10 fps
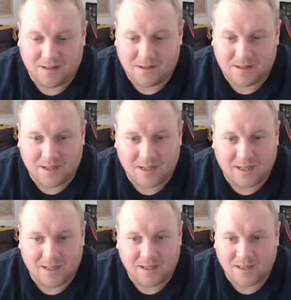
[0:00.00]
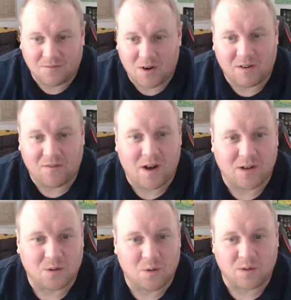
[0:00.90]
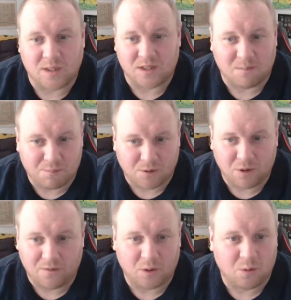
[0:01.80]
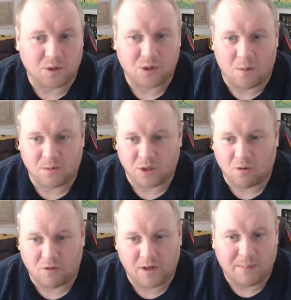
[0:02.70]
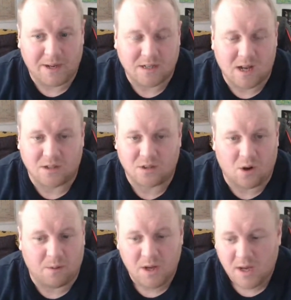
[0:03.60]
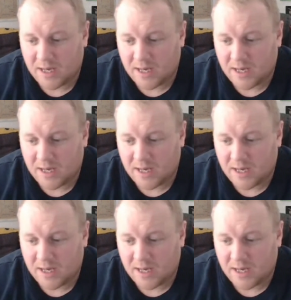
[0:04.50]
He's a very fast horse. He's improving all the time. It was a career best last time.